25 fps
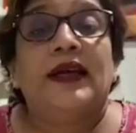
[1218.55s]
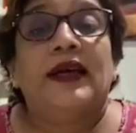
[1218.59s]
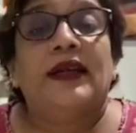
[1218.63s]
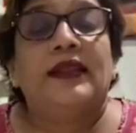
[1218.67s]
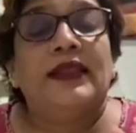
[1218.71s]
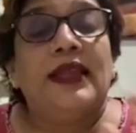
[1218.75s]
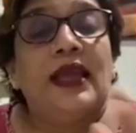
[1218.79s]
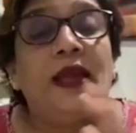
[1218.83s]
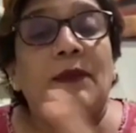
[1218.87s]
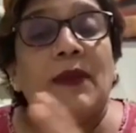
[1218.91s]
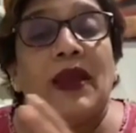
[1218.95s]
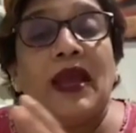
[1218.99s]

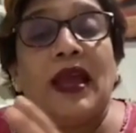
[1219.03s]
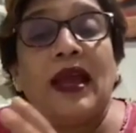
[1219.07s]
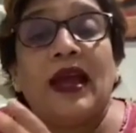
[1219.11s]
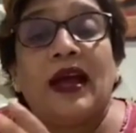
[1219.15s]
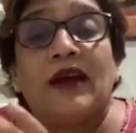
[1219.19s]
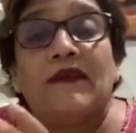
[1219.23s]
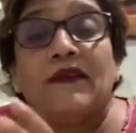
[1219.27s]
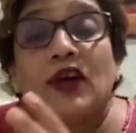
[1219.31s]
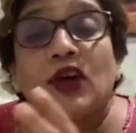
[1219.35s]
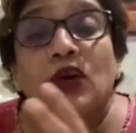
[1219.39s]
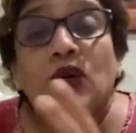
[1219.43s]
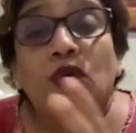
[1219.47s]
they may have
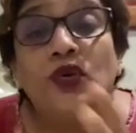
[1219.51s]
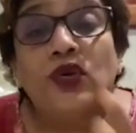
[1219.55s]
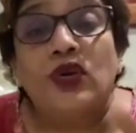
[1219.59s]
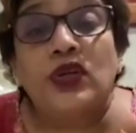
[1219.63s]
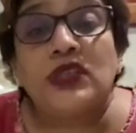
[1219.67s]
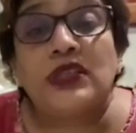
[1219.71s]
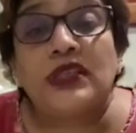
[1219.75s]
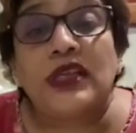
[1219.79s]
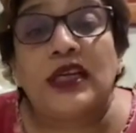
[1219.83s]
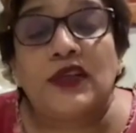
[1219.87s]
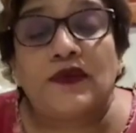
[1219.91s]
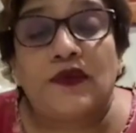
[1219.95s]
a good
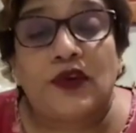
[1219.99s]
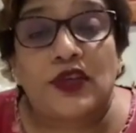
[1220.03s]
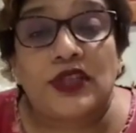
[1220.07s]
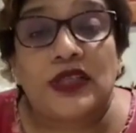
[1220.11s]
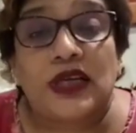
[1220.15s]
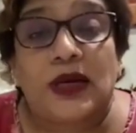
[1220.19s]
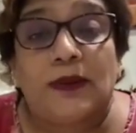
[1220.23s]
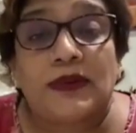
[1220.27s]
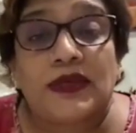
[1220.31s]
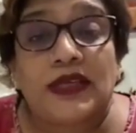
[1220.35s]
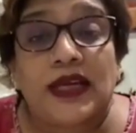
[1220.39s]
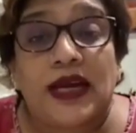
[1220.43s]
result for
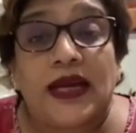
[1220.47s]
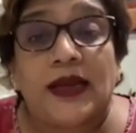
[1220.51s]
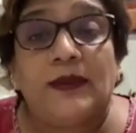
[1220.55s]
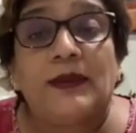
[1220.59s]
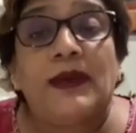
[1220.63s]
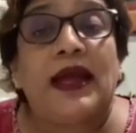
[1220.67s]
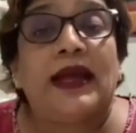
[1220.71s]
some time,